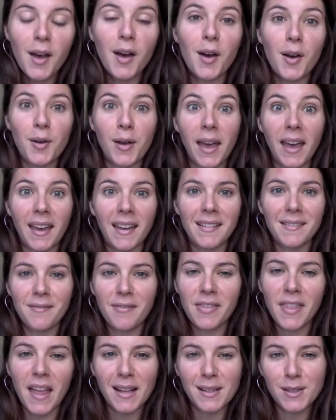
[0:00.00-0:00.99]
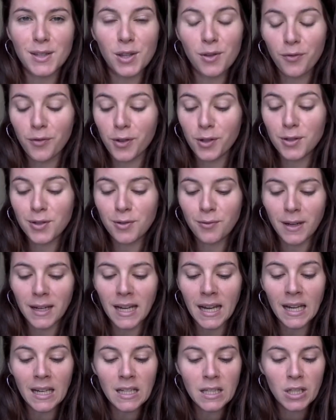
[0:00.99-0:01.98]
Okay, that's the first
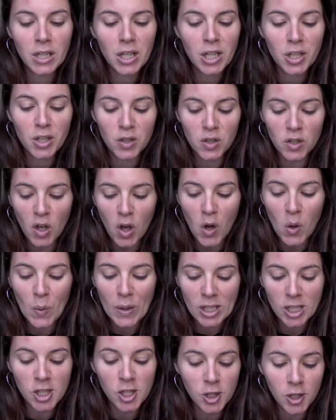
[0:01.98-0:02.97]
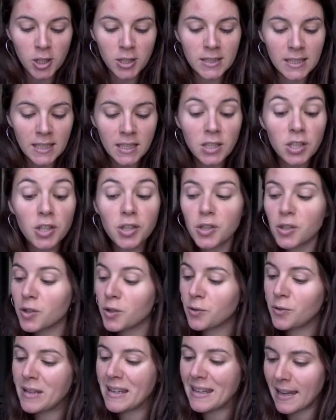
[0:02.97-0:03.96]
reading. So what you'll need to
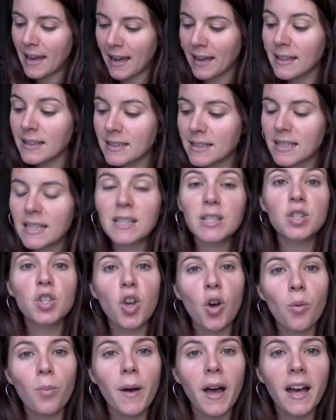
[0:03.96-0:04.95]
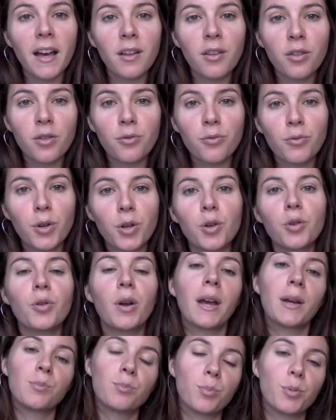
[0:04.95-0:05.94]
do next is go back through
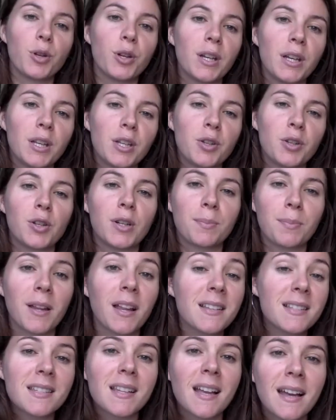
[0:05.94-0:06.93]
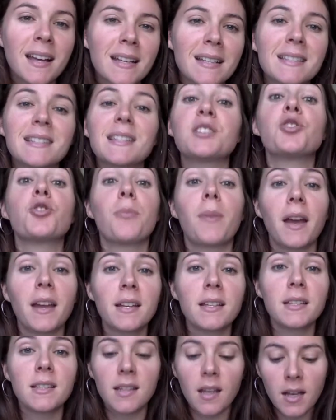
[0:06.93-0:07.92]
and put your plus signs and your
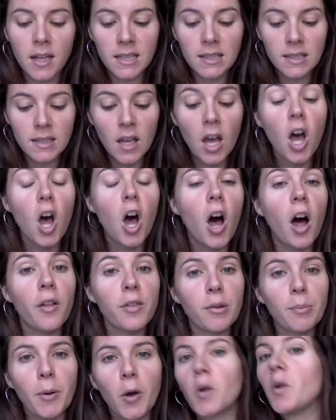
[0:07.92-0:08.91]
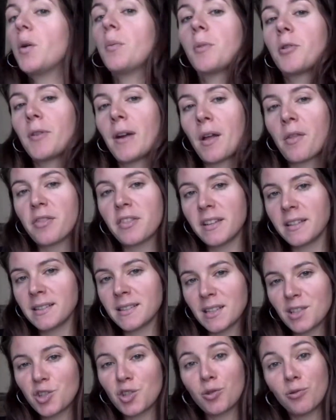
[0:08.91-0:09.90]
minus signs on the poem around things
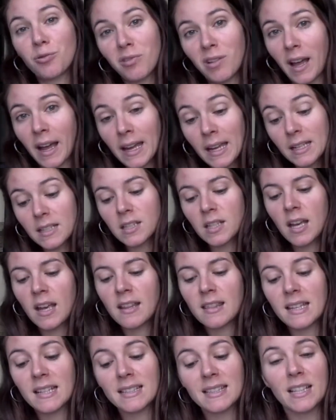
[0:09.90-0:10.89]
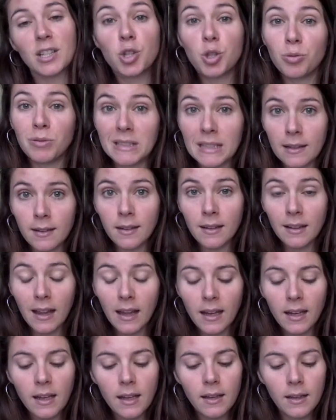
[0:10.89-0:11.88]
that you liked, things that you didn't
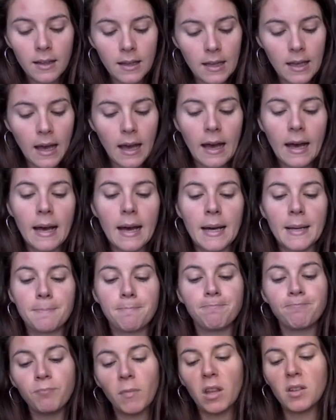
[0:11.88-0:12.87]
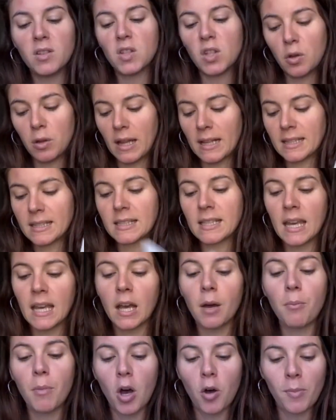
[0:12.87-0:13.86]
like. So let's take
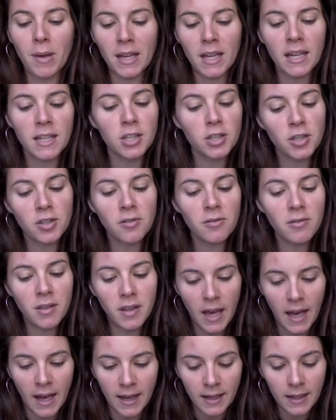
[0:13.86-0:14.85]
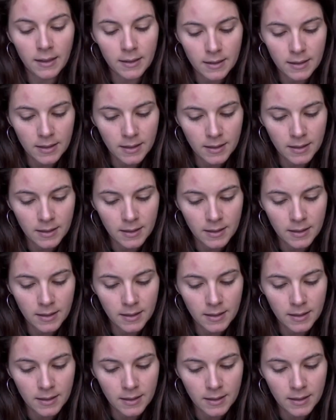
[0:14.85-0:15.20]
a moment and do that.